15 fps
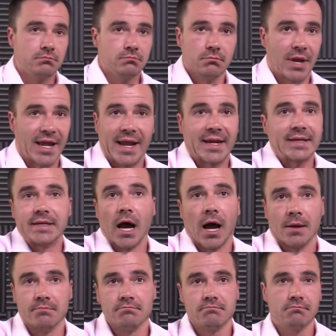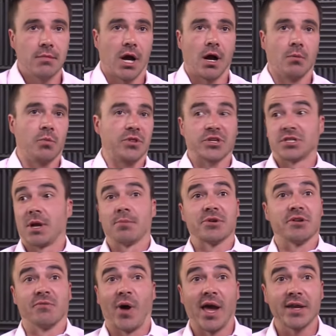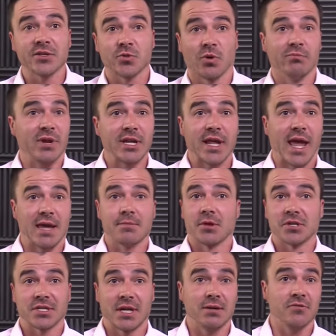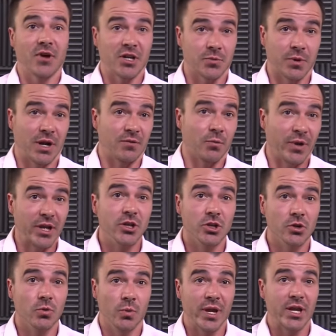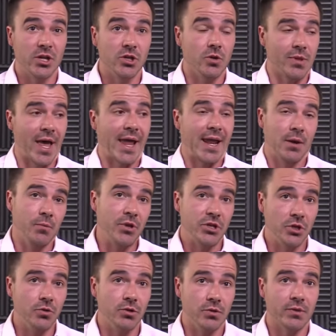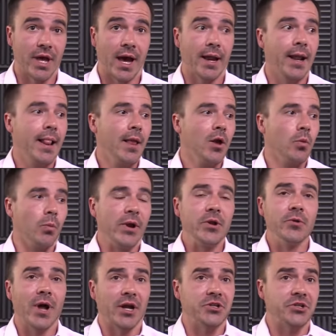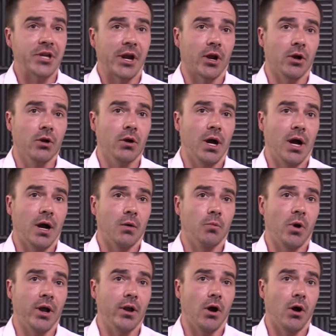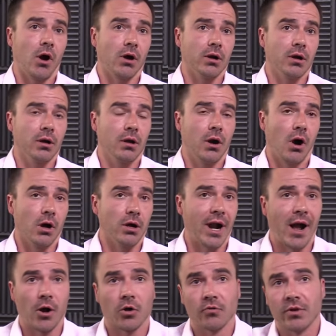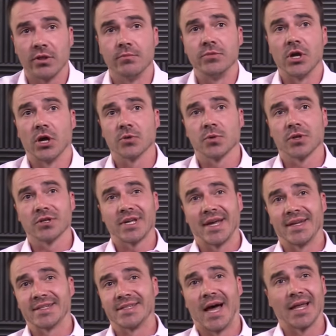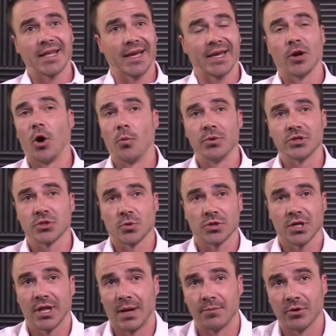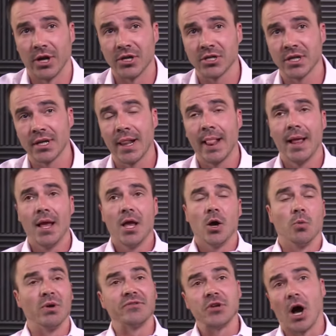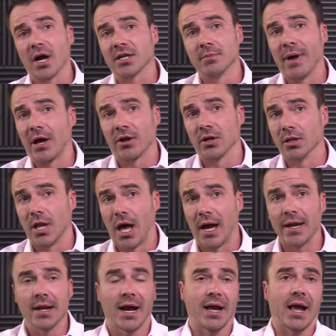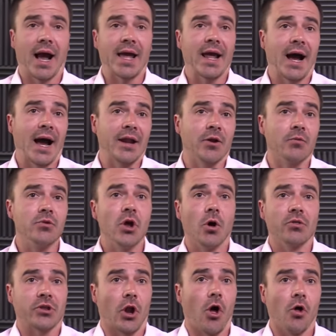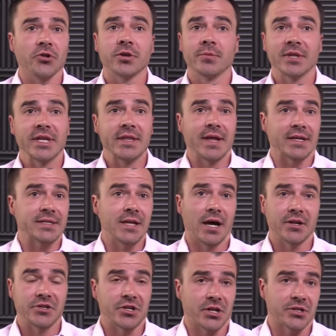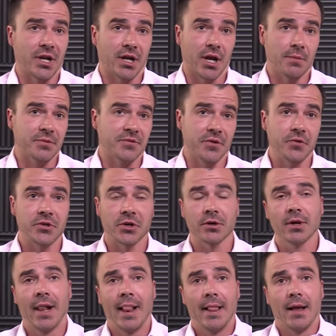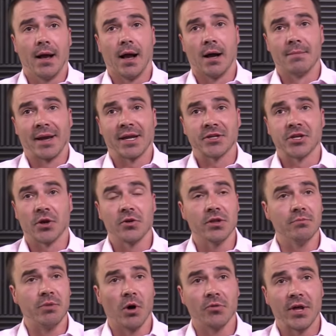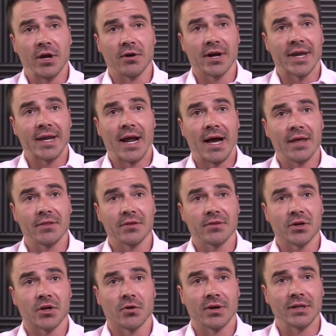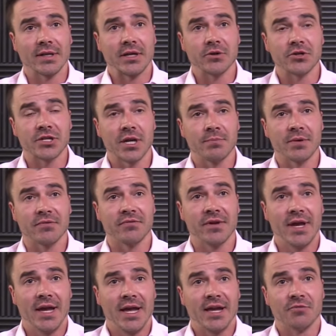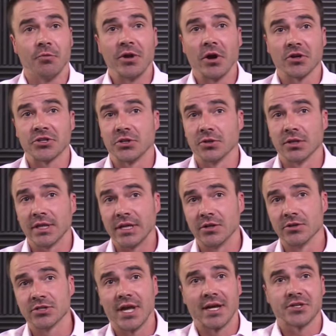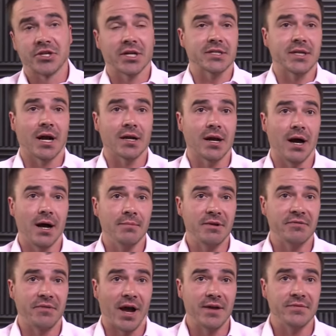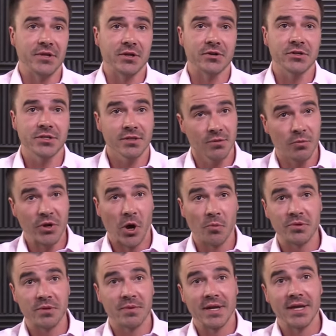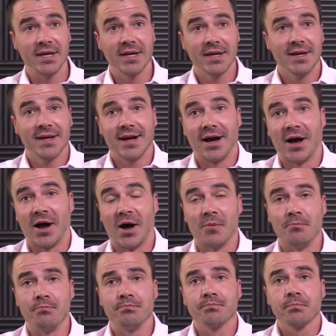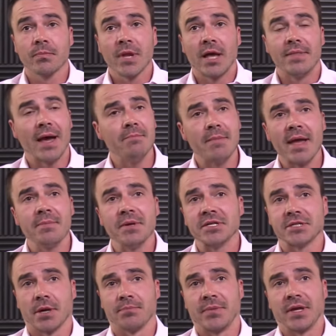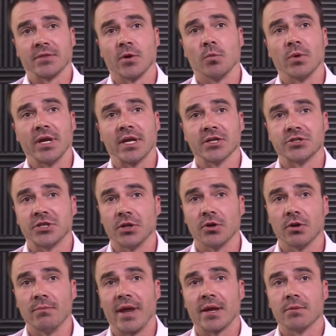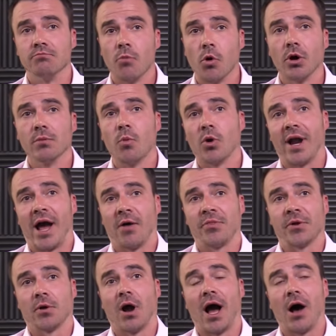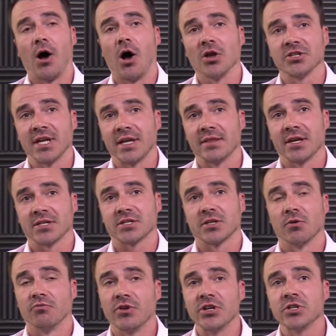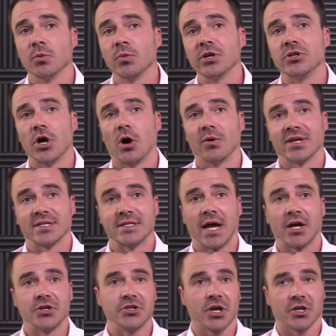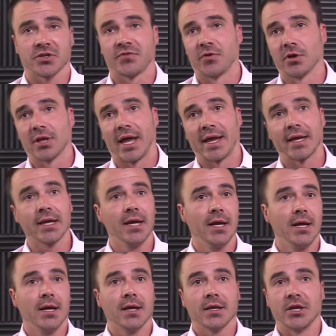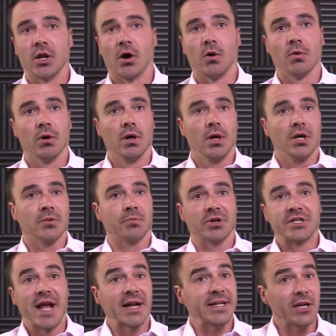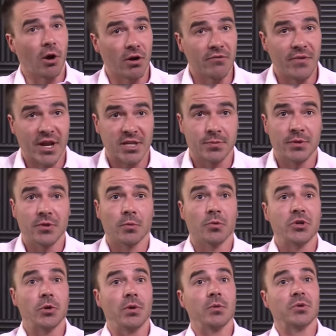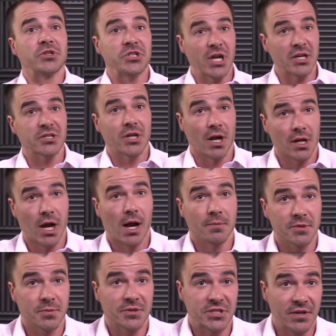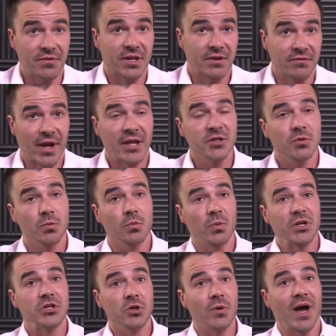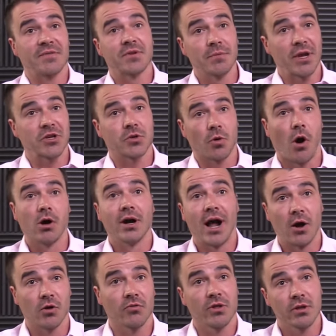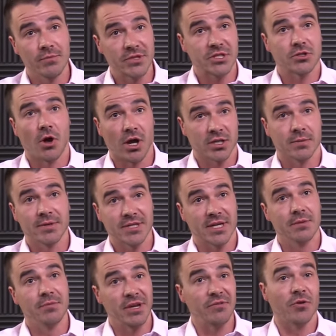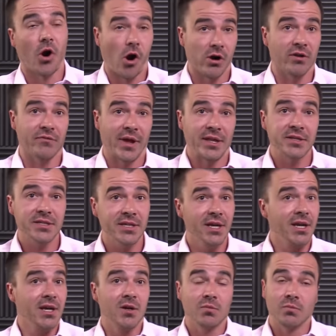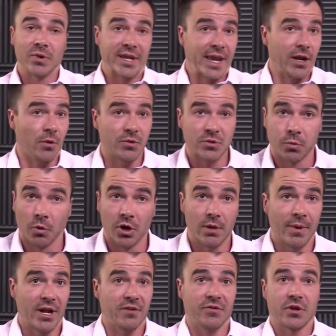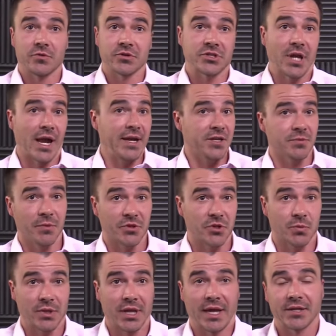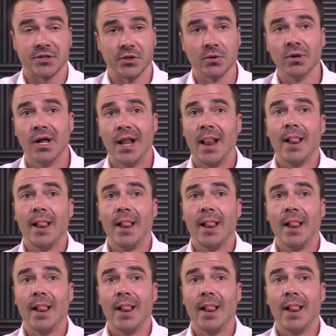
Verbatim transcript: at any time um, with a separate device or mid-game on the same device, whatever. We can do we can do that, and we do do that. We do not share uh, what our our algorithm does with us. It is not like an open source collaboration. We've talked about it a lot. I I, I don't know that ultimately that's not in chess.com's future. Um, I can tell you that both Eric and I, the, the current leadership, if if we are still the leaders at chess.com in five years, we hope to be. Um, that may be something that we consider to make more and more out there. I'll, I'll, say this: the reason we don't is not just for like, you know, protecting our investment that we're doing with chess.com specific events. We do have to make sure our algorithm is as awesome as it can be for our events. We can't always worry about every other site as much as we'd like to.